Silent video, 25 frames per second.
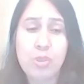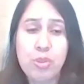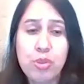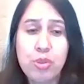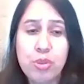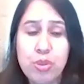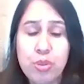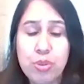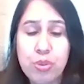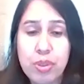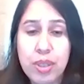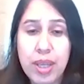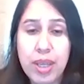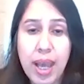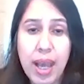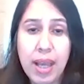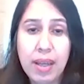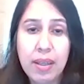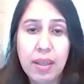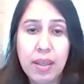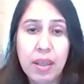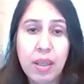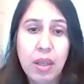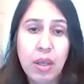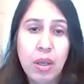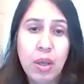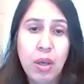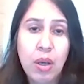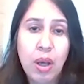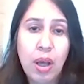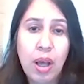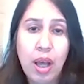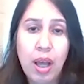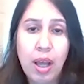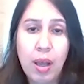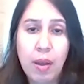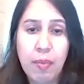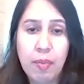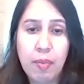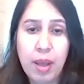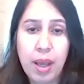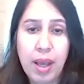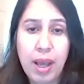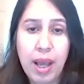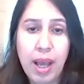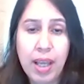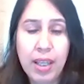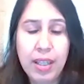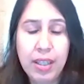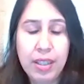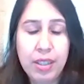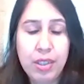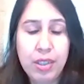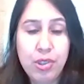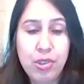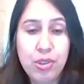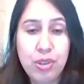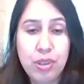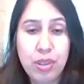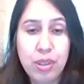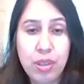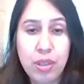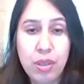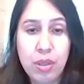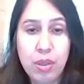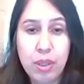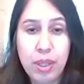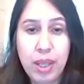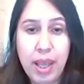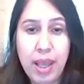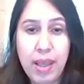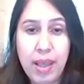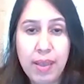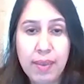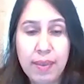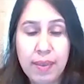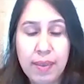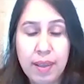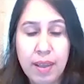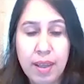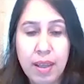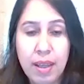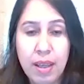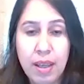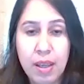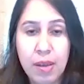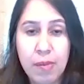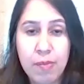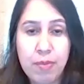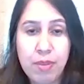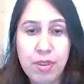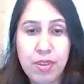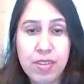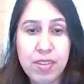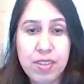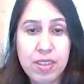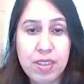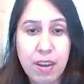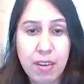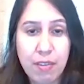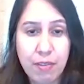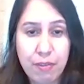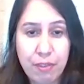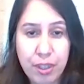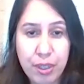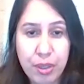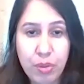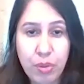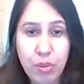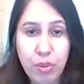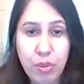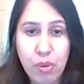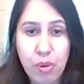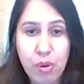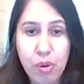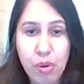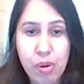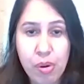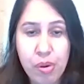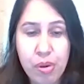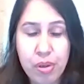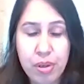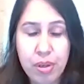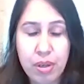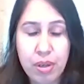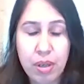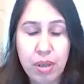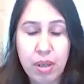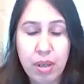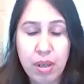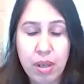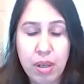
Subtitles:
To do that, I initially look at a discovery cohort